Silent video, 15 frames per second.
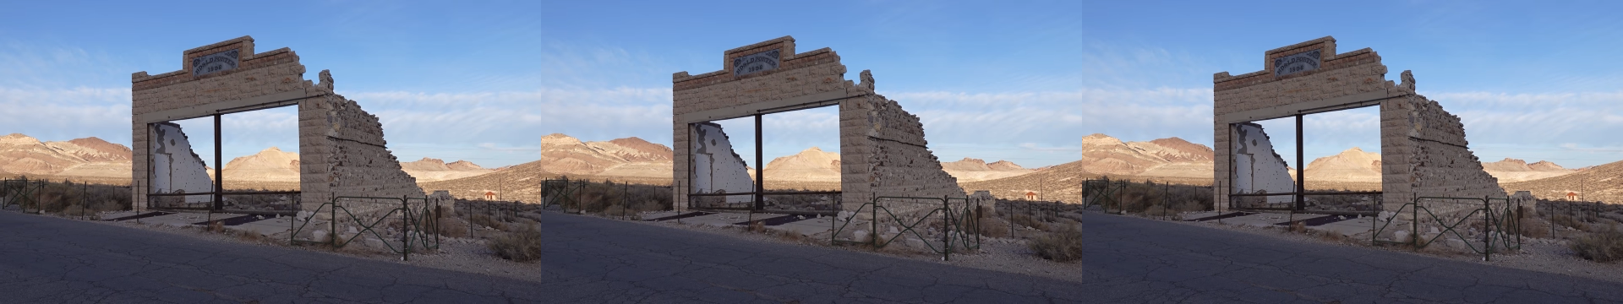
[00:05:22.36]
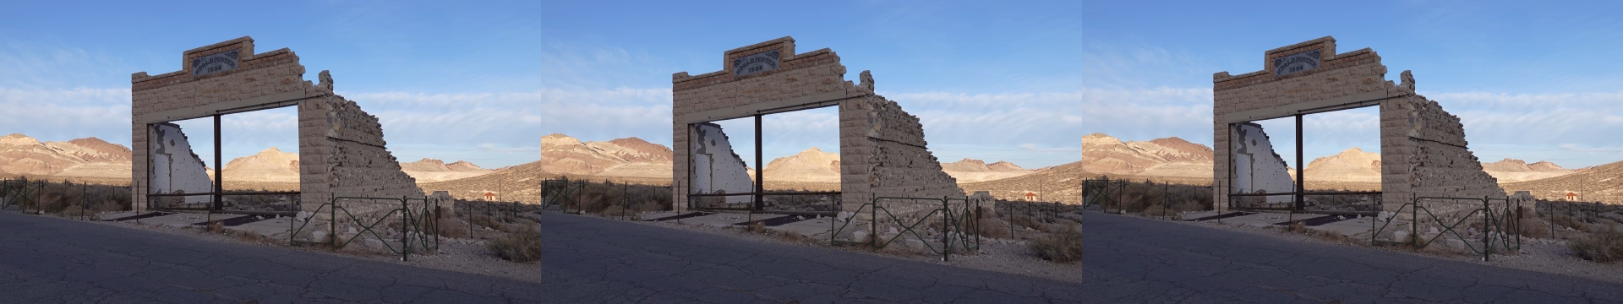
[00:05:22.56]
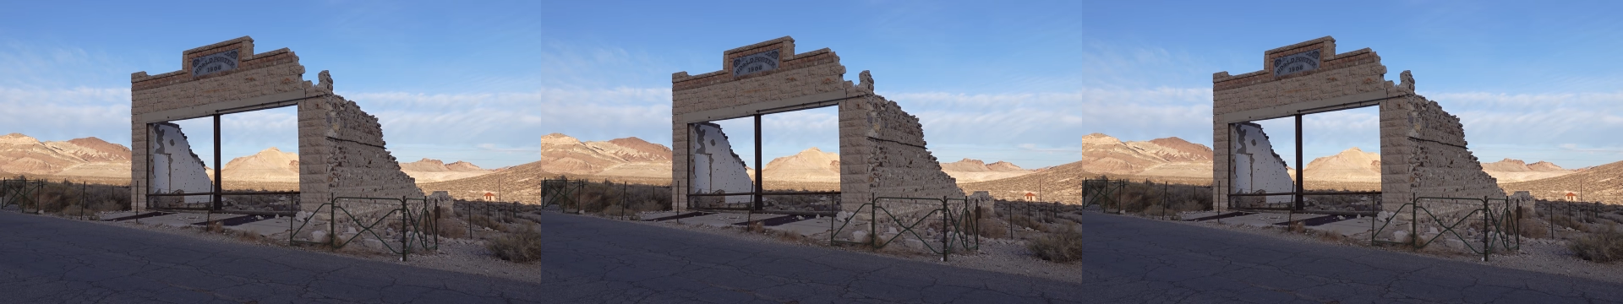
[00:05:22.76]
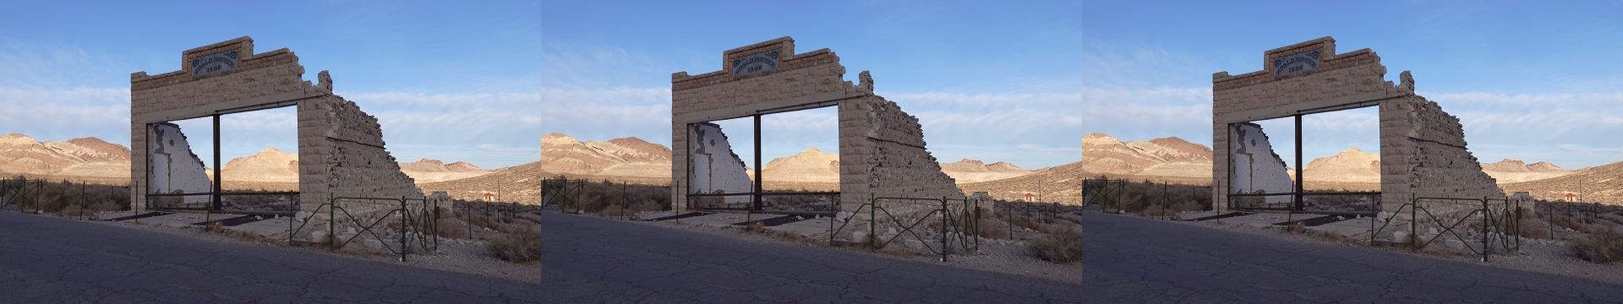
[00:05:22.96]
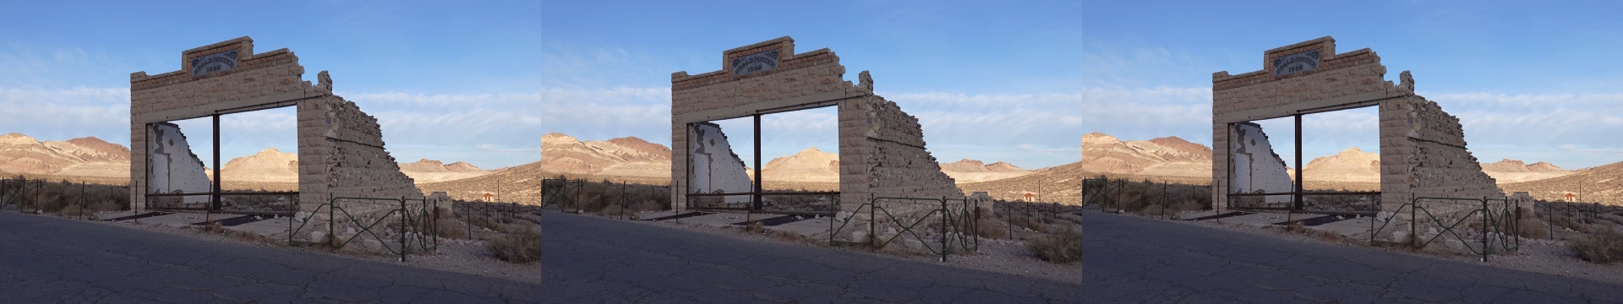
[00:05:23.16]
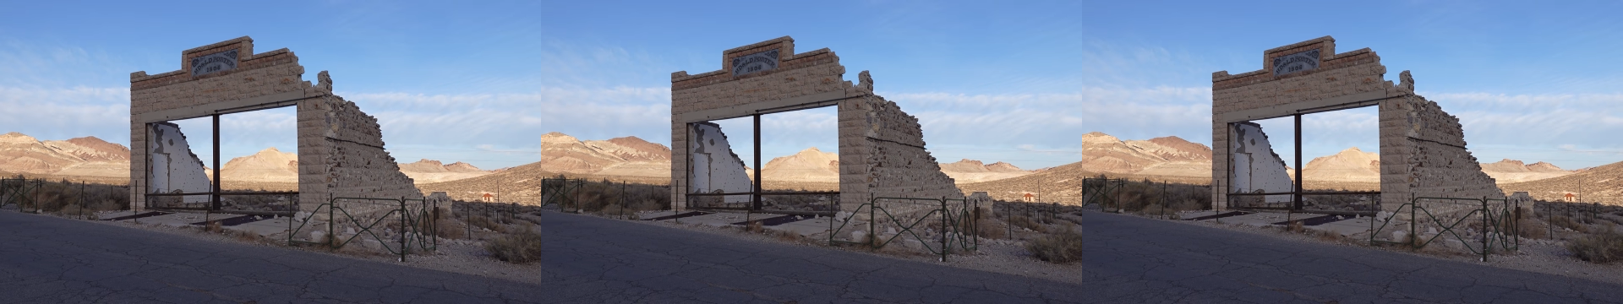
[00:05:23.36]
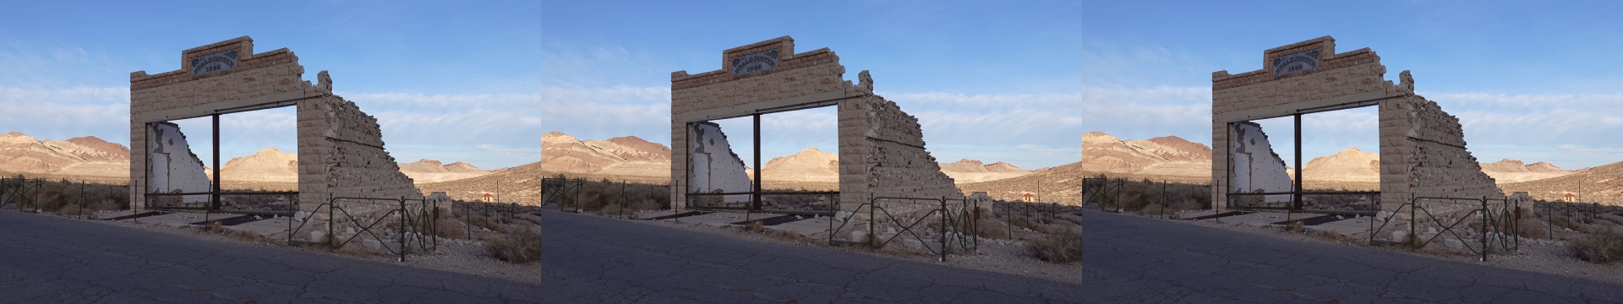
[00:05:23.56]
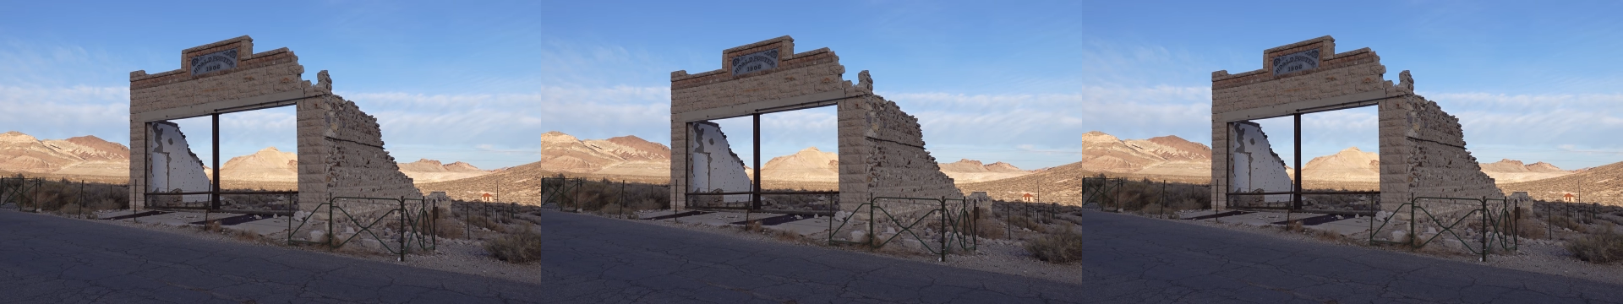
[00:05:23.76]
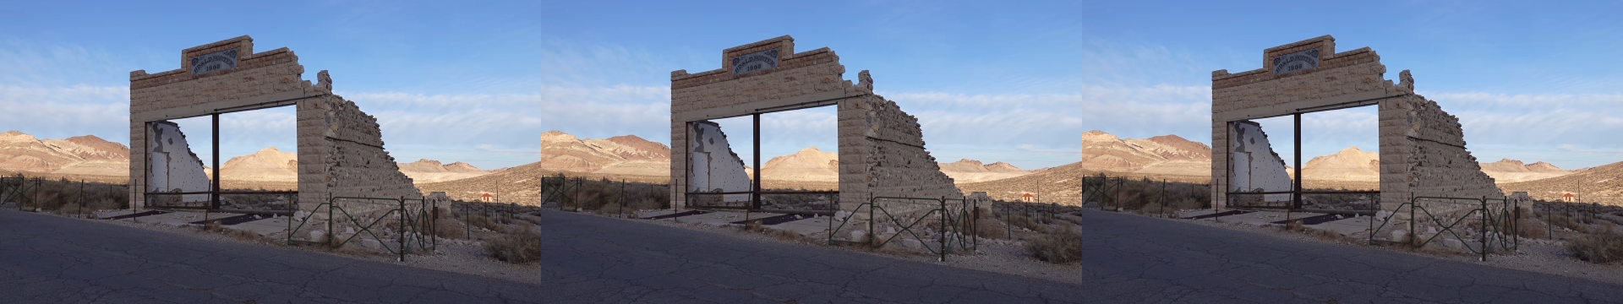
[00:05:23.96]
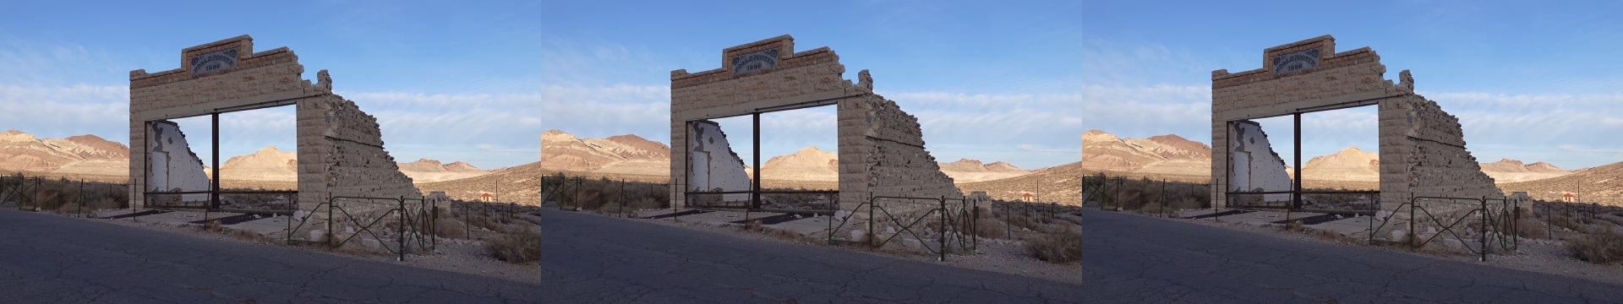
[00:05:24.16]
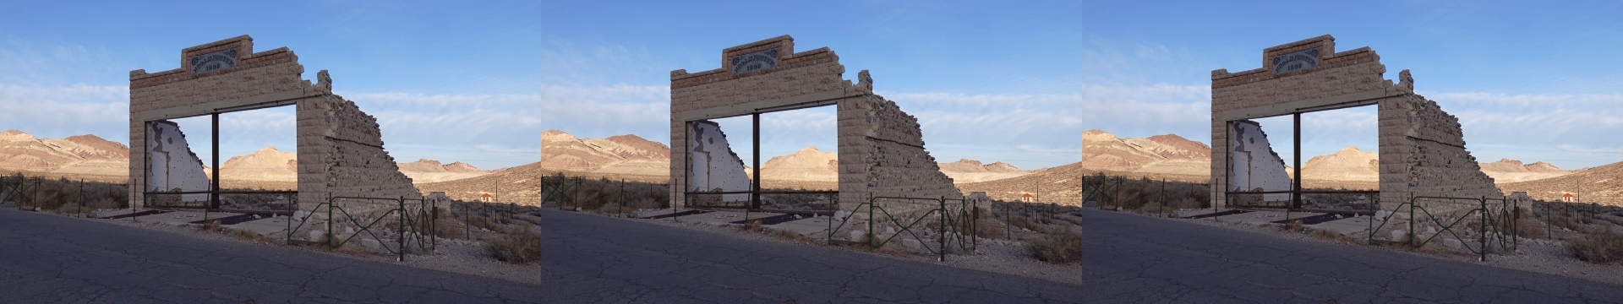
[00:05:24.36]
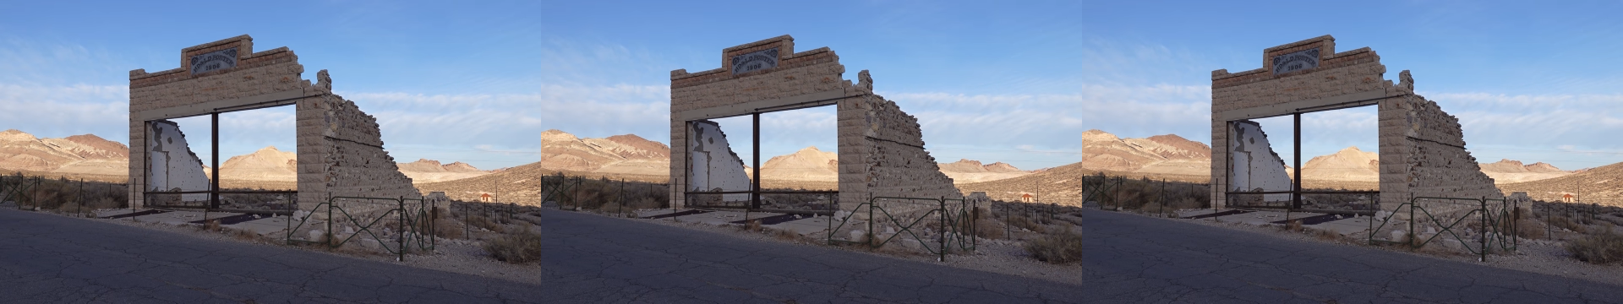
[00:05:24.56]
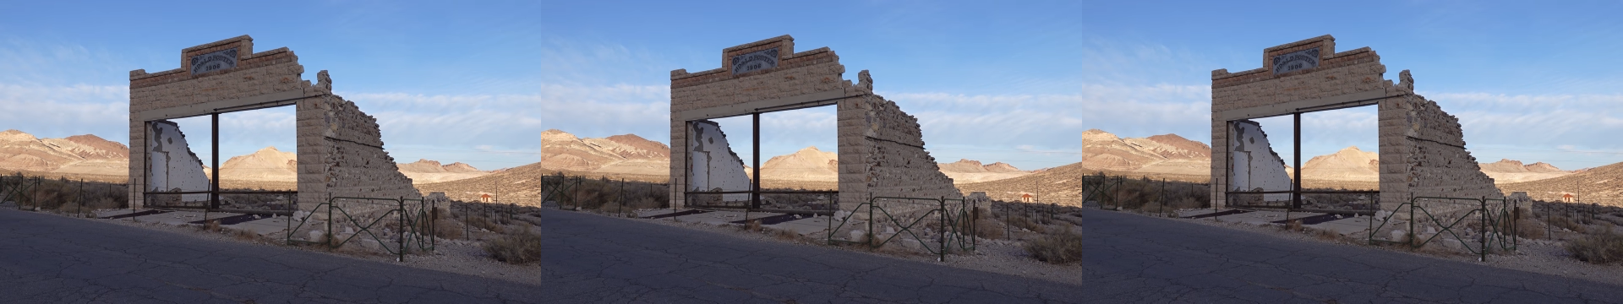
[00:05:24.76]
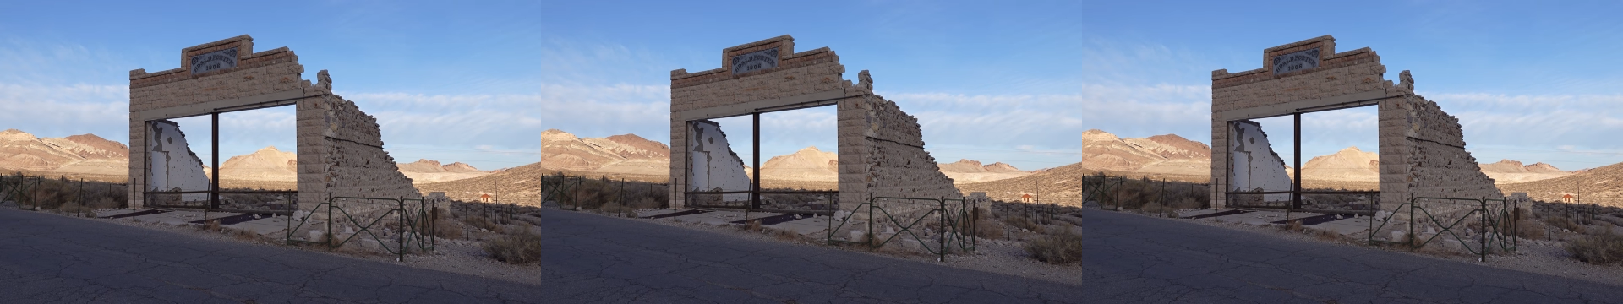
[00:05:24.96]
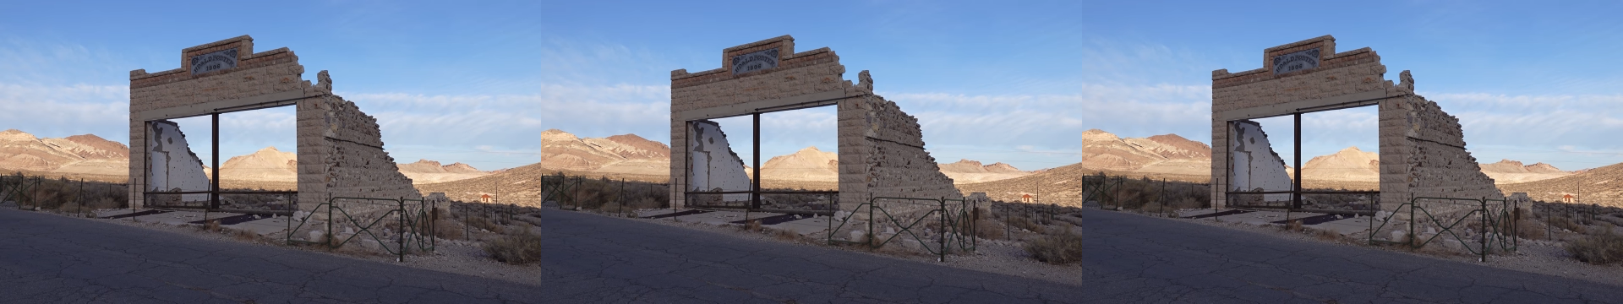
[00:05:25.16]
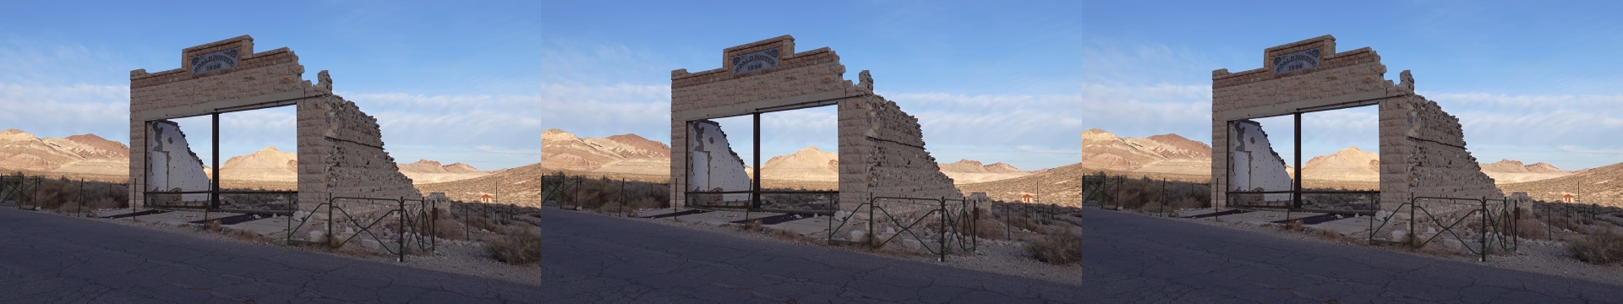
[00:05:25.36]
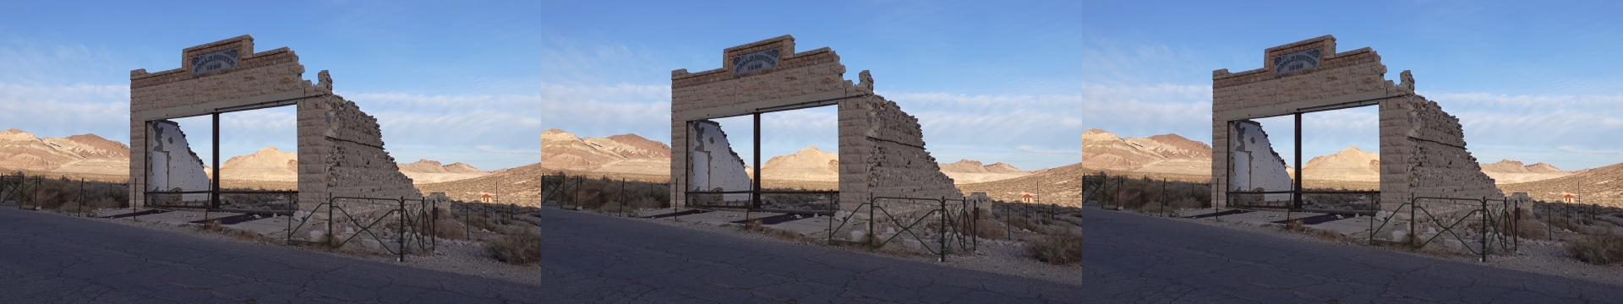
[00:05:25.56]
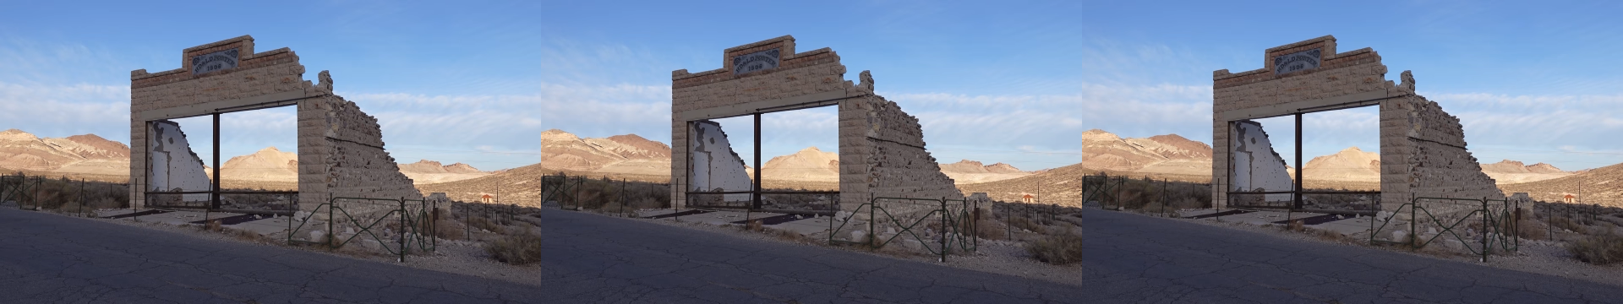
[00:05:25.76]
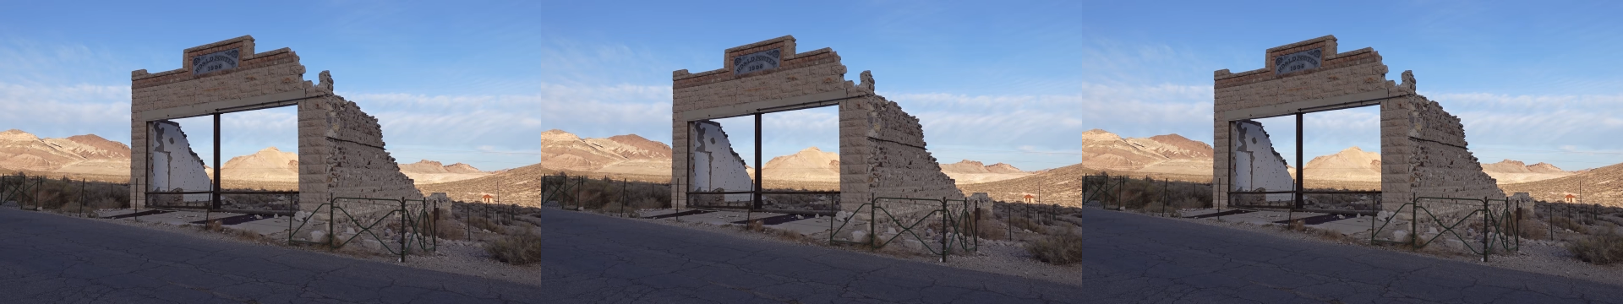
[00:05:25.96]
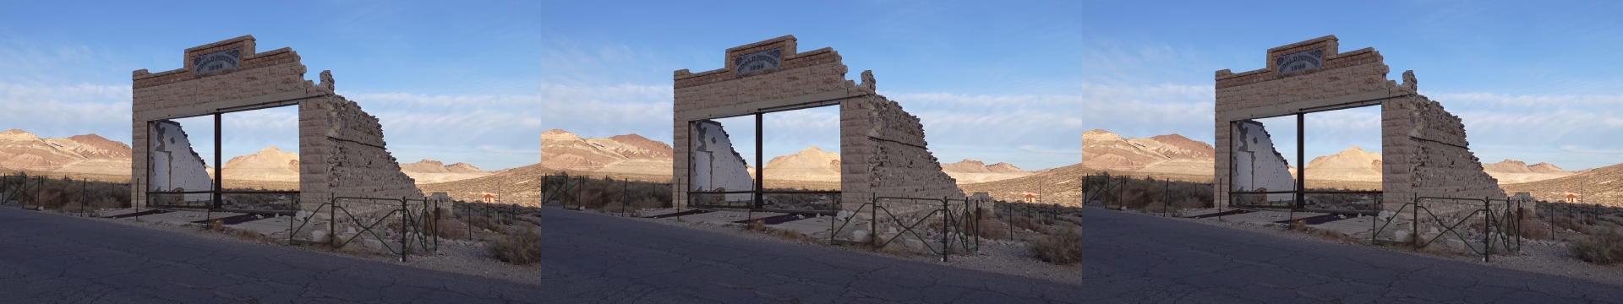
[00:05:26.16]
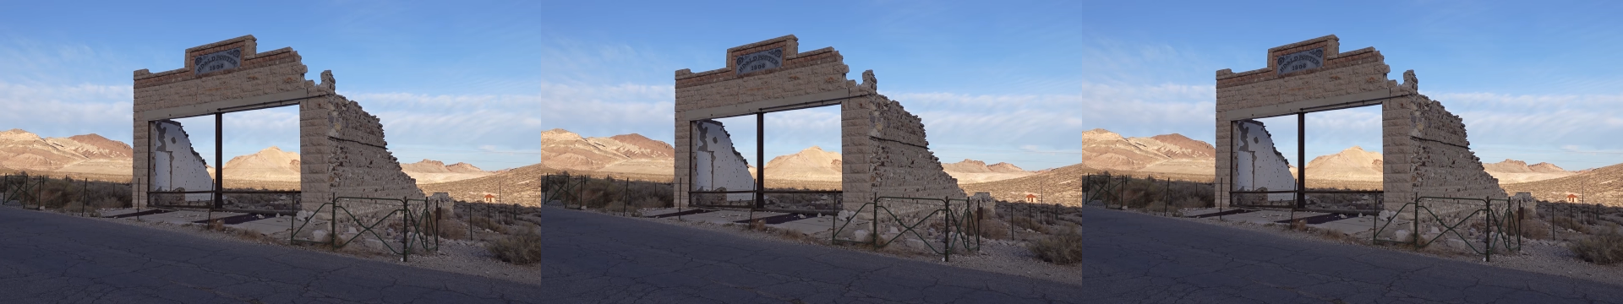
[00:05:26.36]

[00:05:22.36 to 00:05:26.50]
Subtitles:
No face is visible, so there are no lips to read.